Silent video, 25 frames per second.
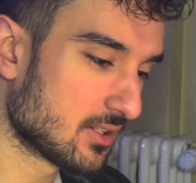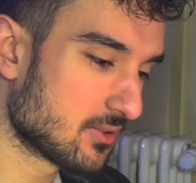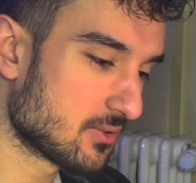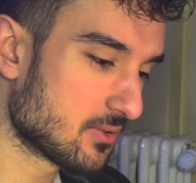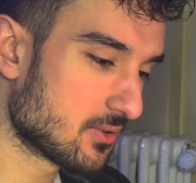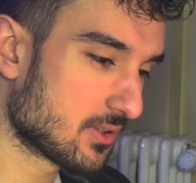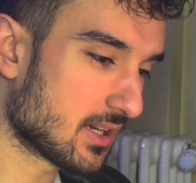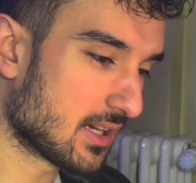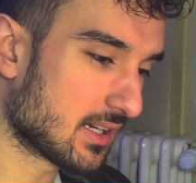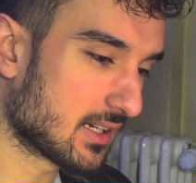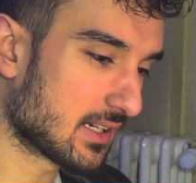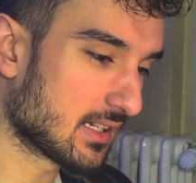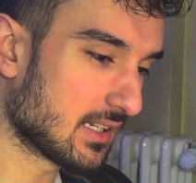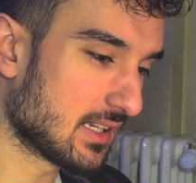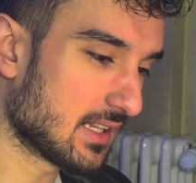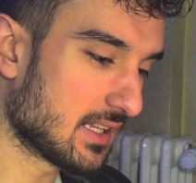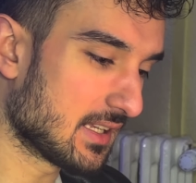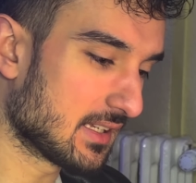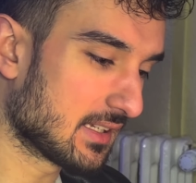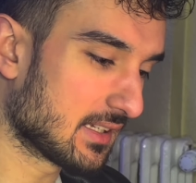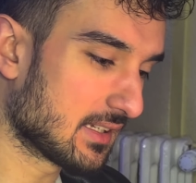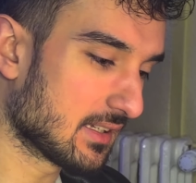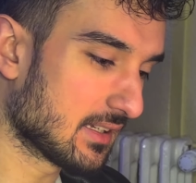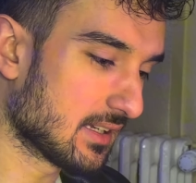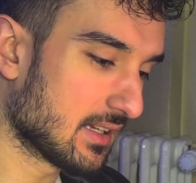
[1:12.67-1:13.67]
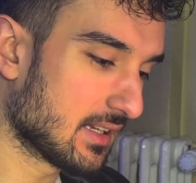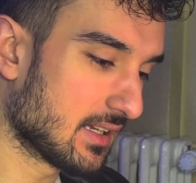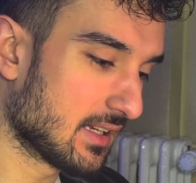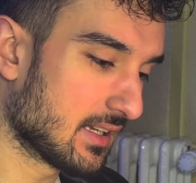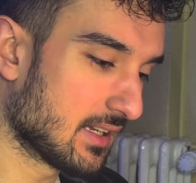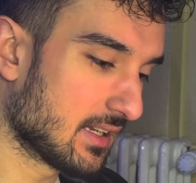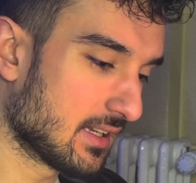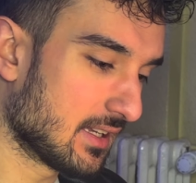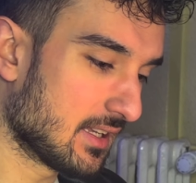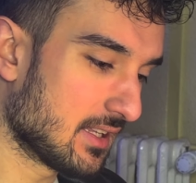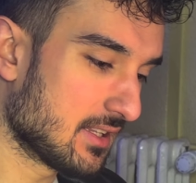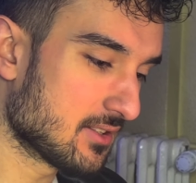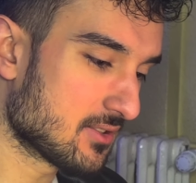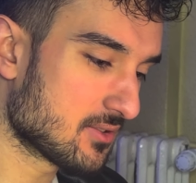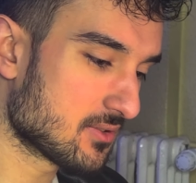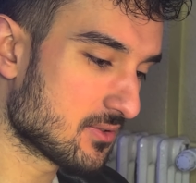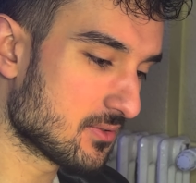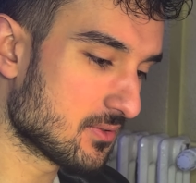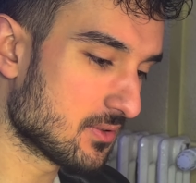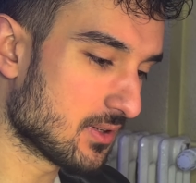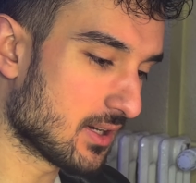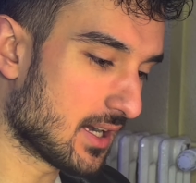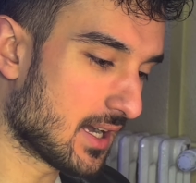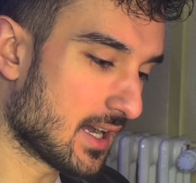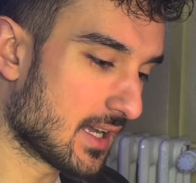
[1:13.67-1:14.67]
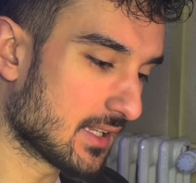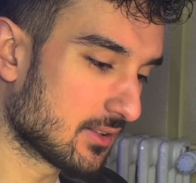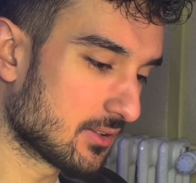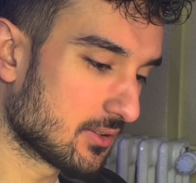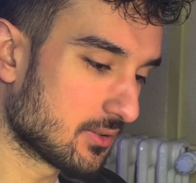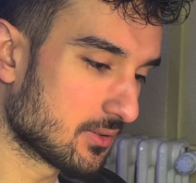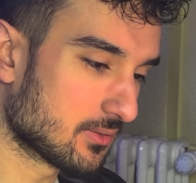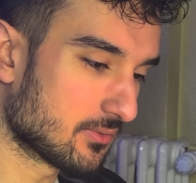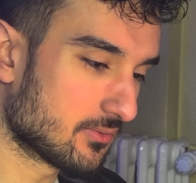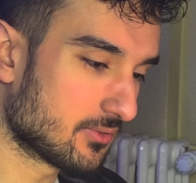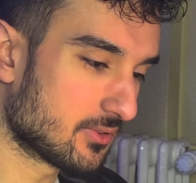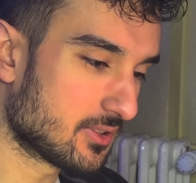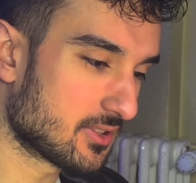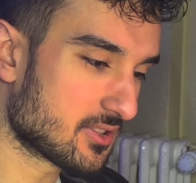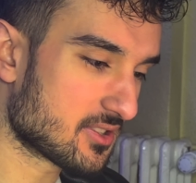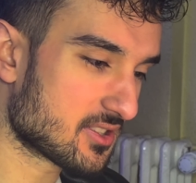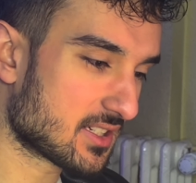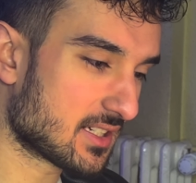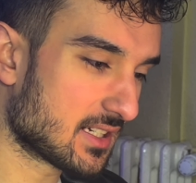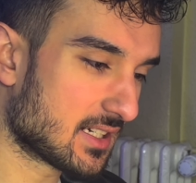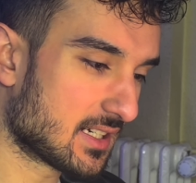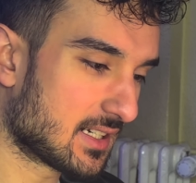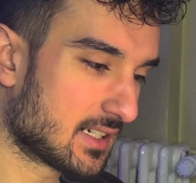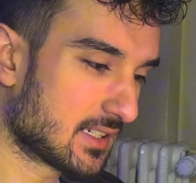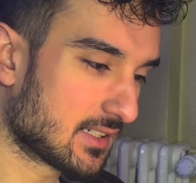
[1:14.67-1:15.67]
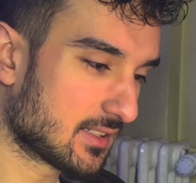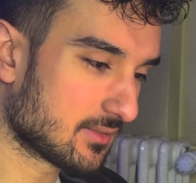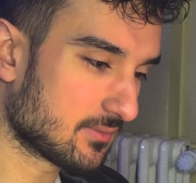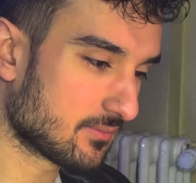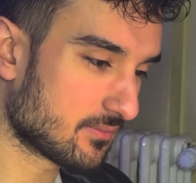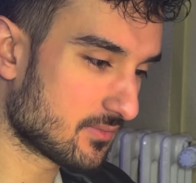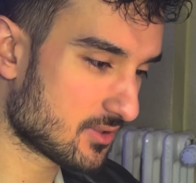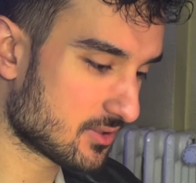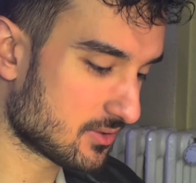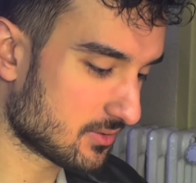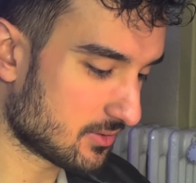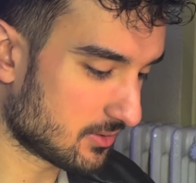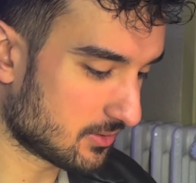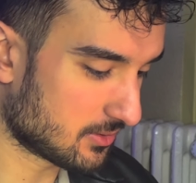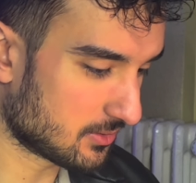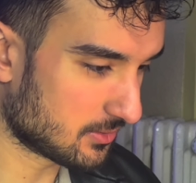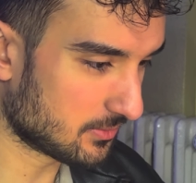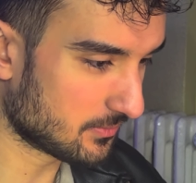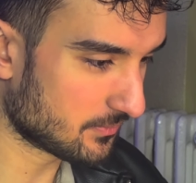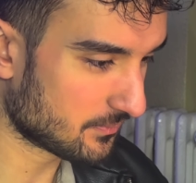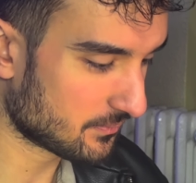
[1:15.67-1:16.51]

you can click into add your first card. So